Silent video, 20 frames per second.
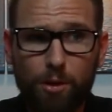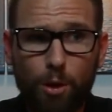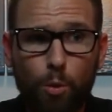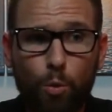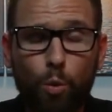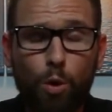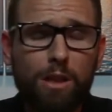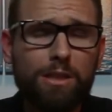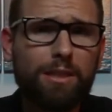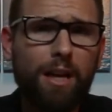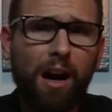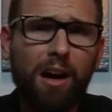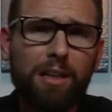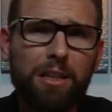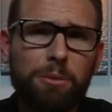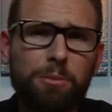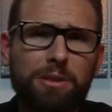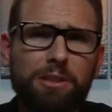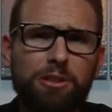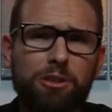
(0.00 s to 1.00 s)
what
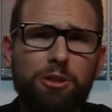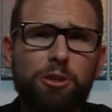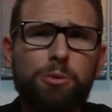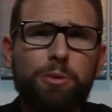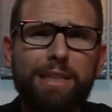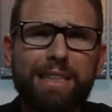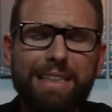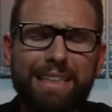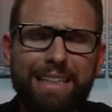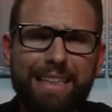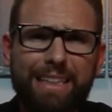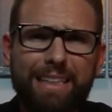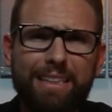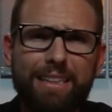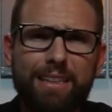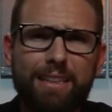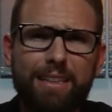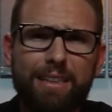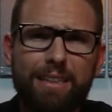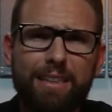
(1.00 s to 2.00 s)
documents do we
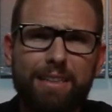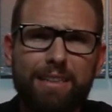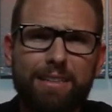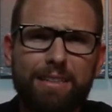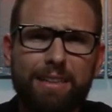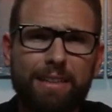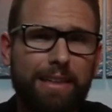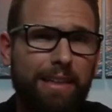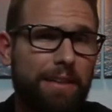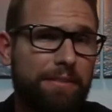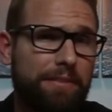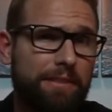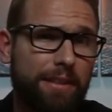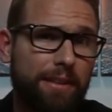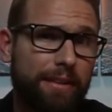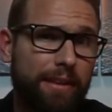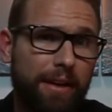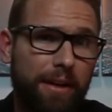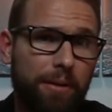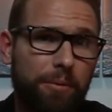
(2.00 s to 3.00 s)
need to give
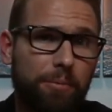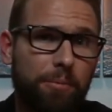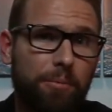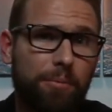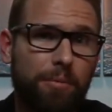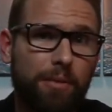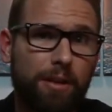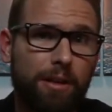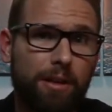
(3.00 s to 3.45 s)
to them